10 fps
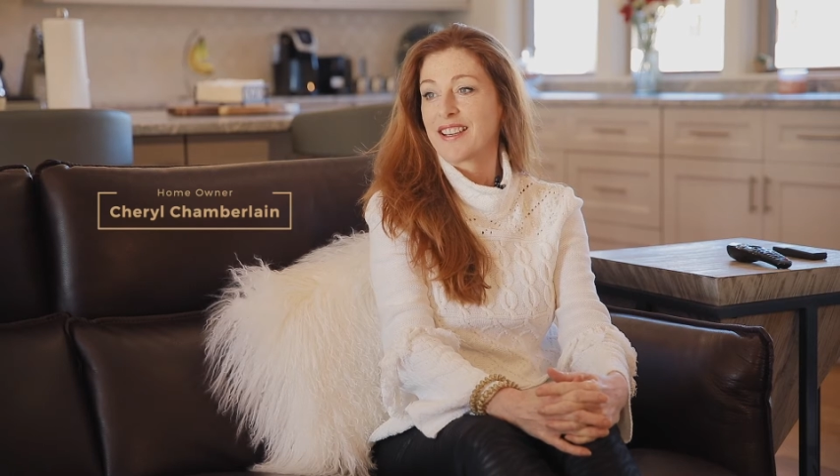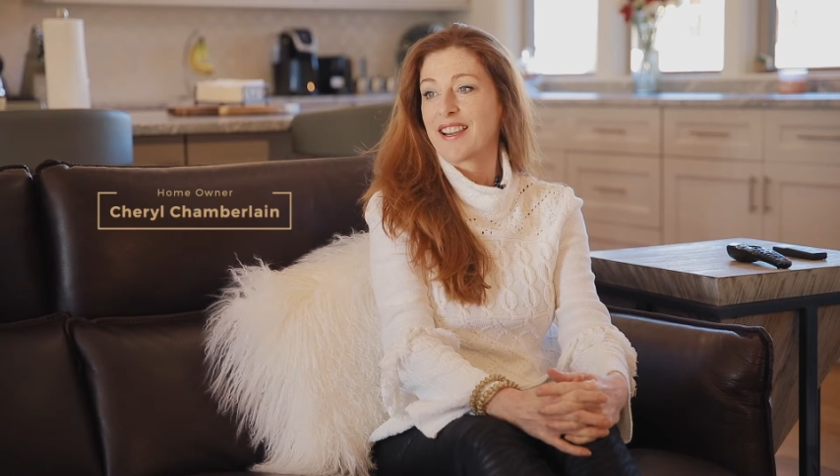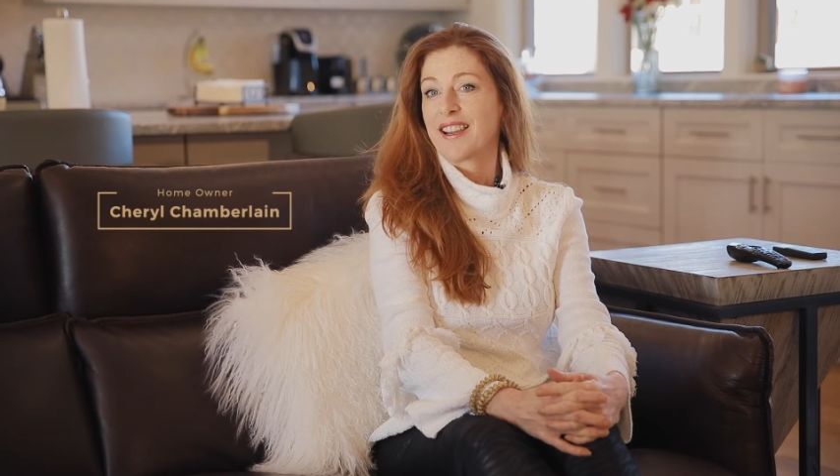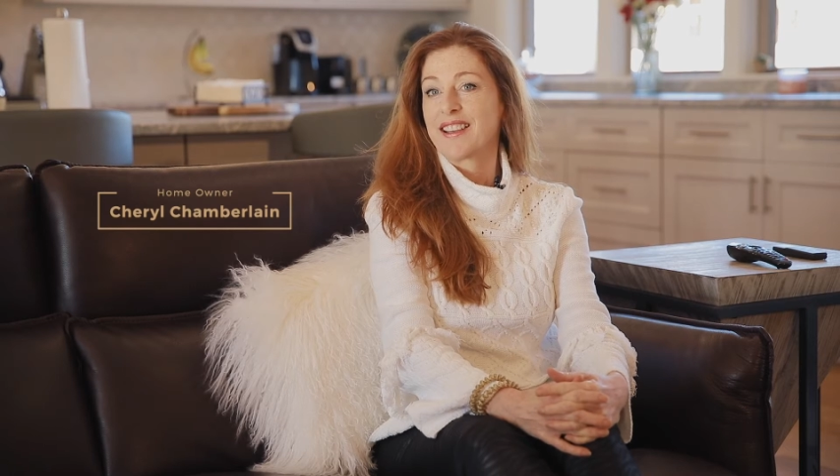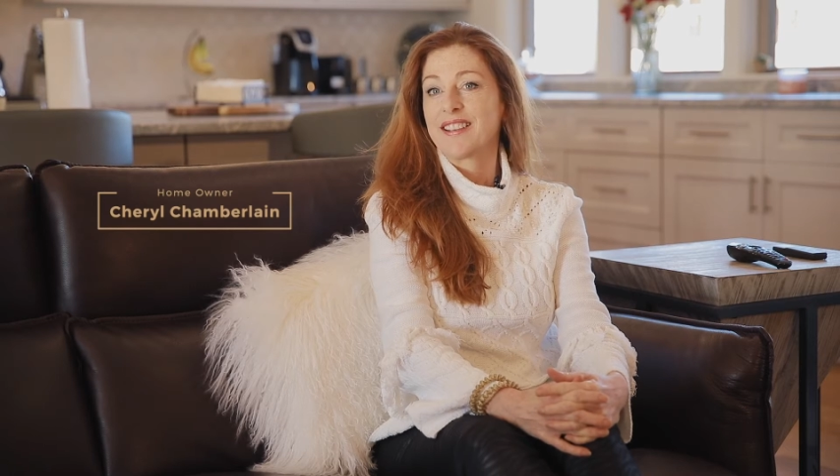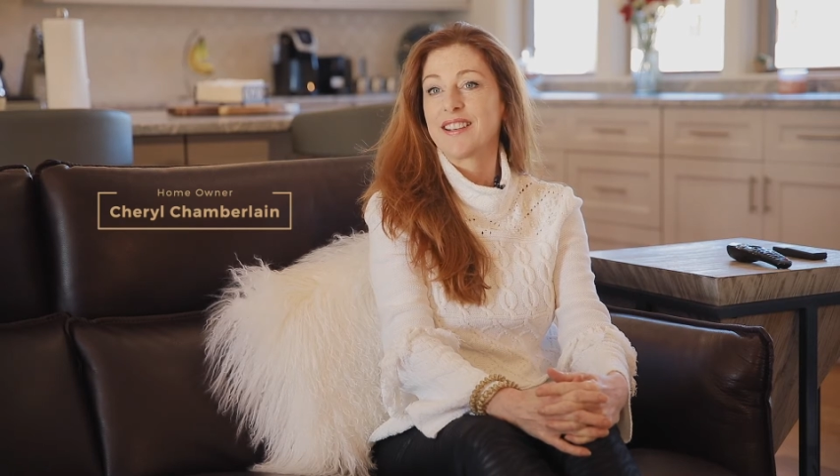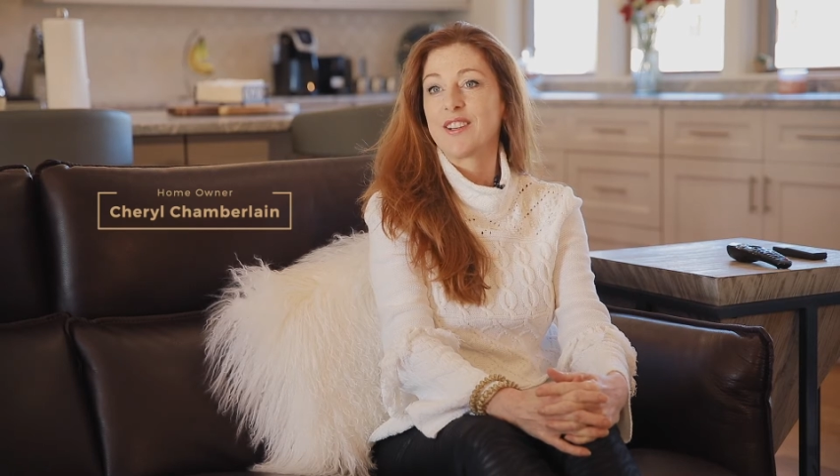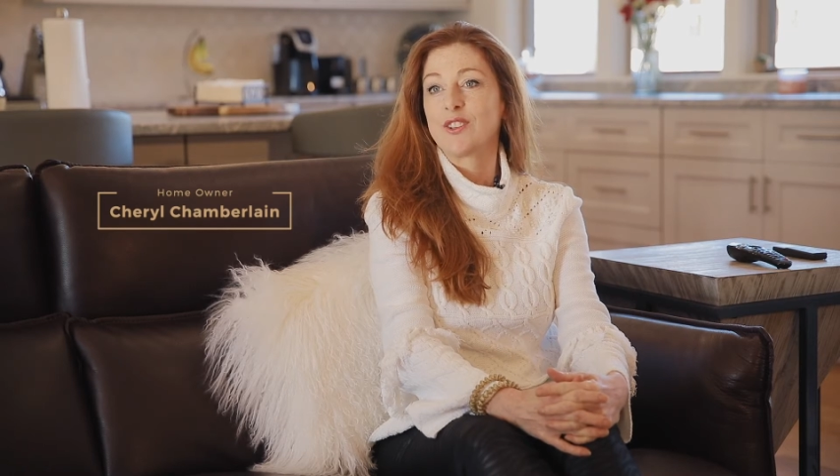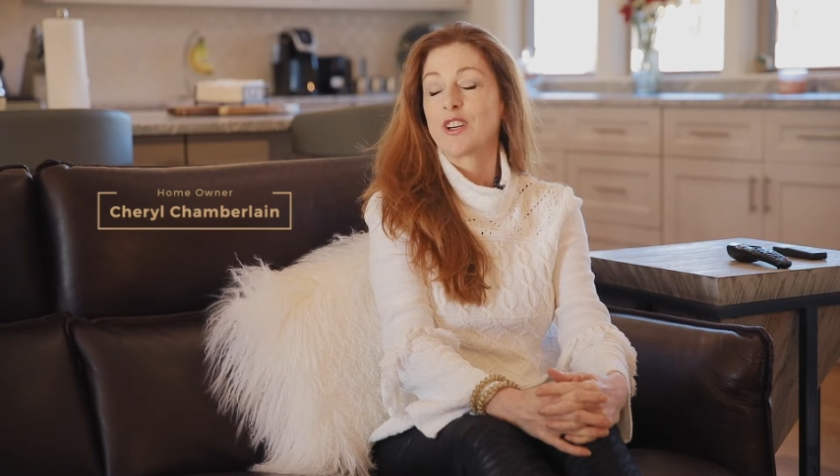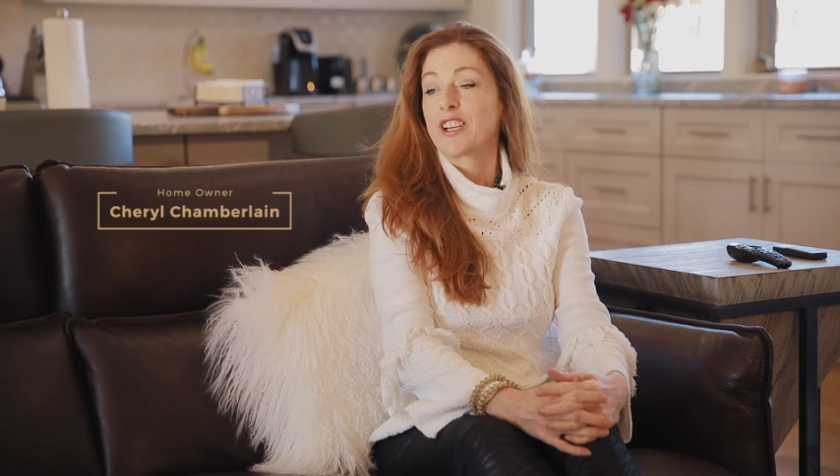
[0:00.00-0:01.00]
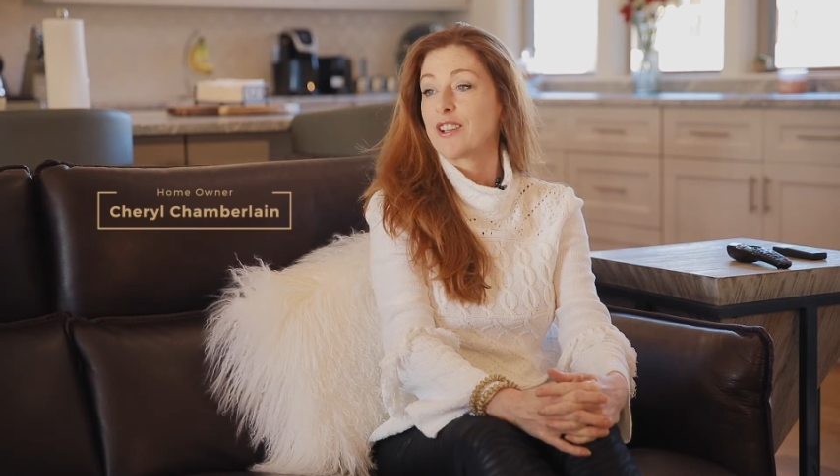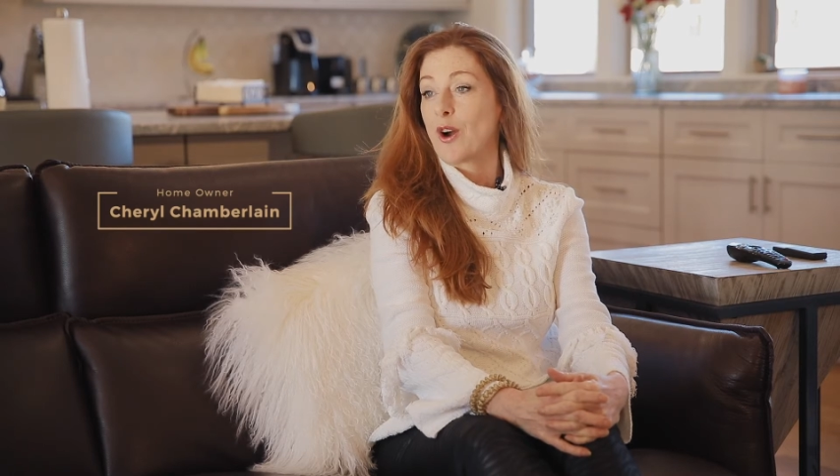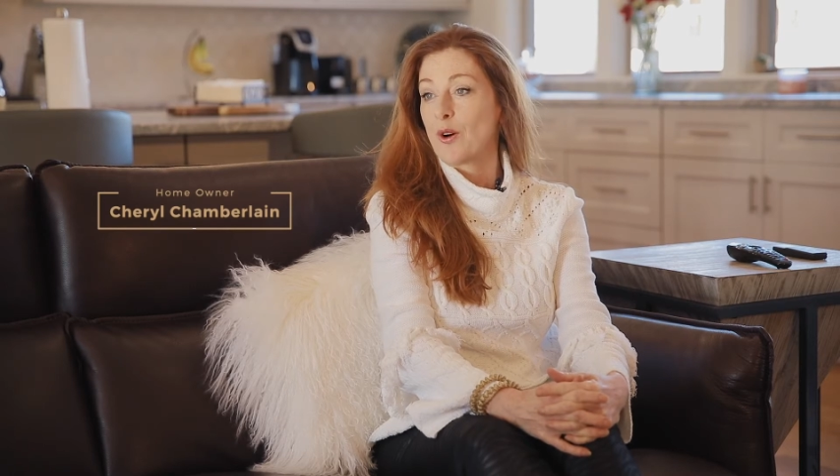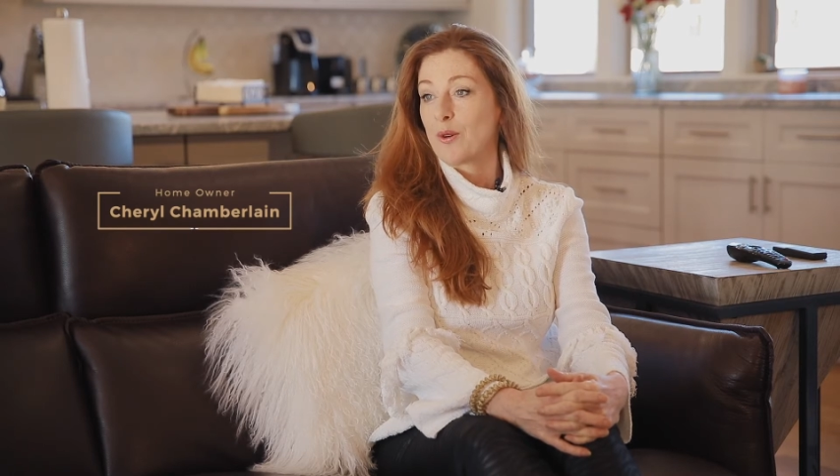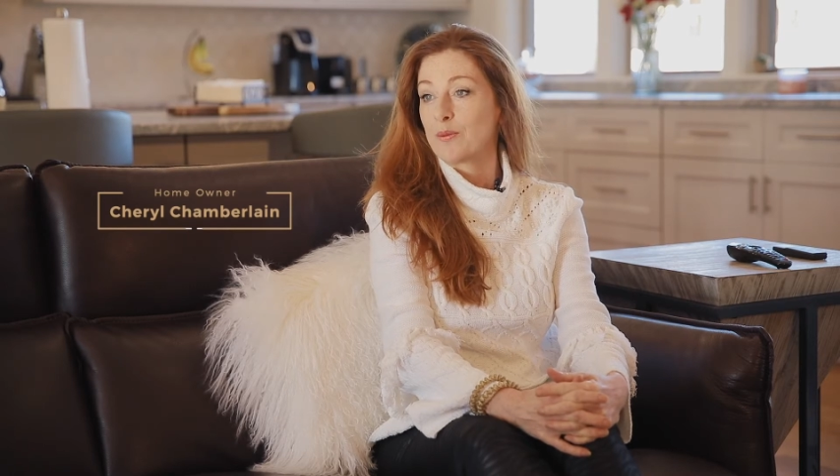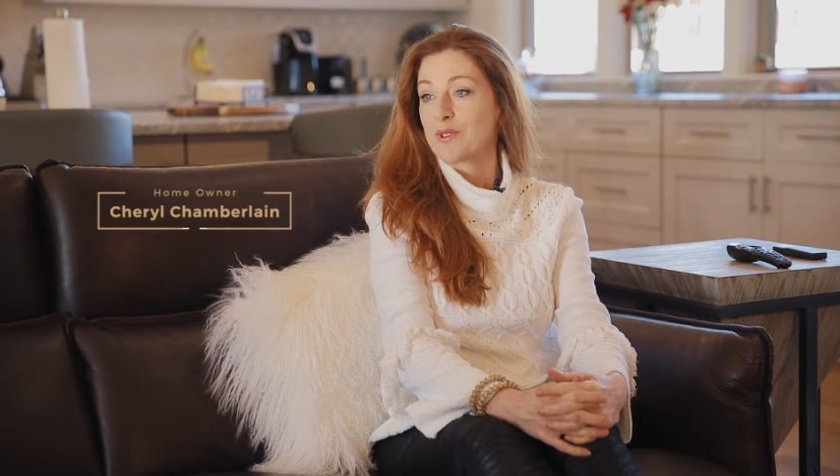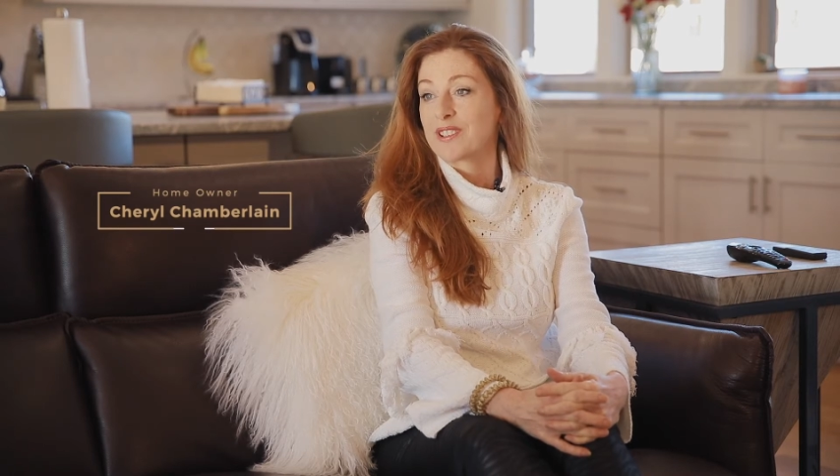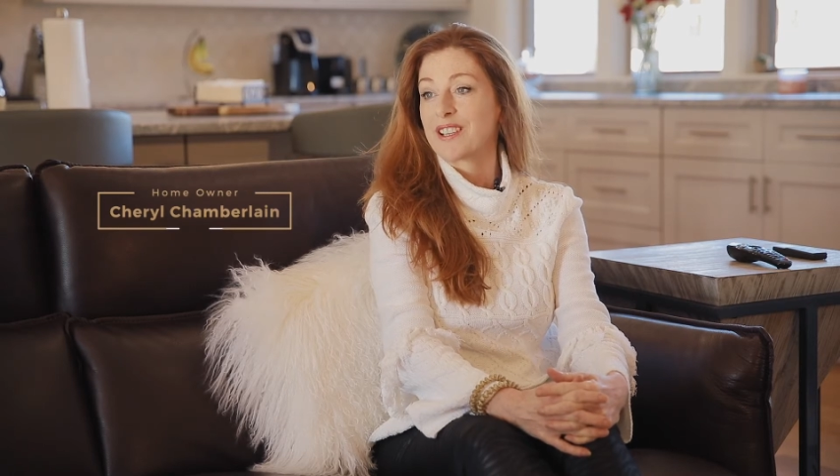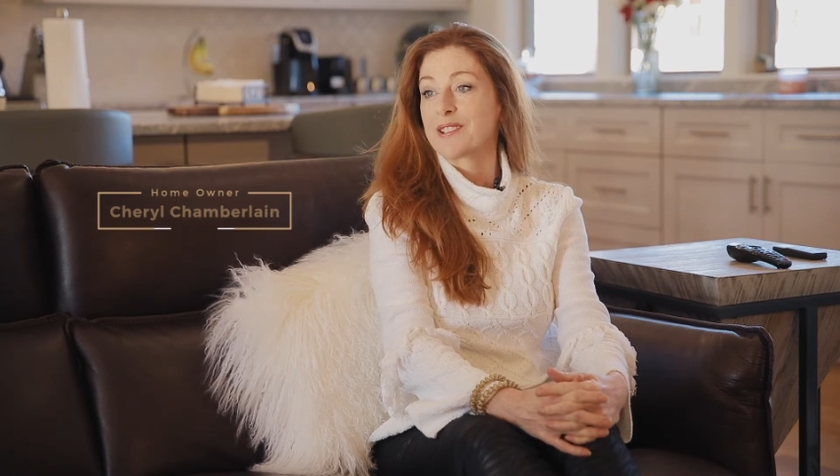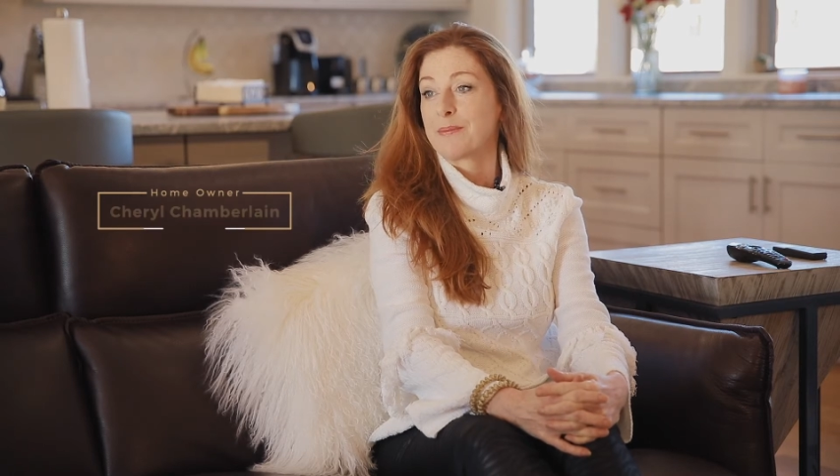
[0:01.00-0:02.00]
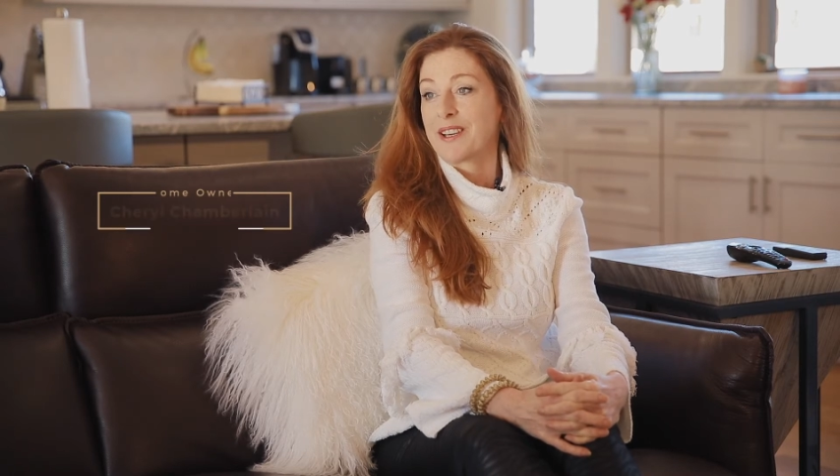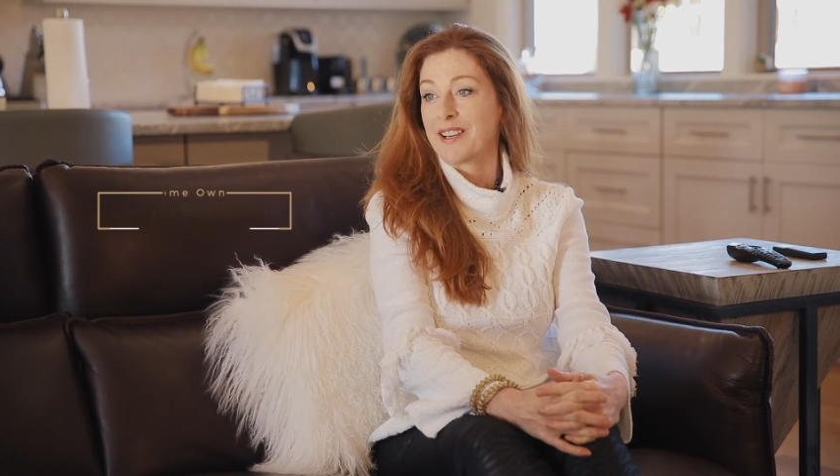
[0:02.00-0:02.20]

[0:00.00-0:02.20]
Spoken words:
and look at homes because my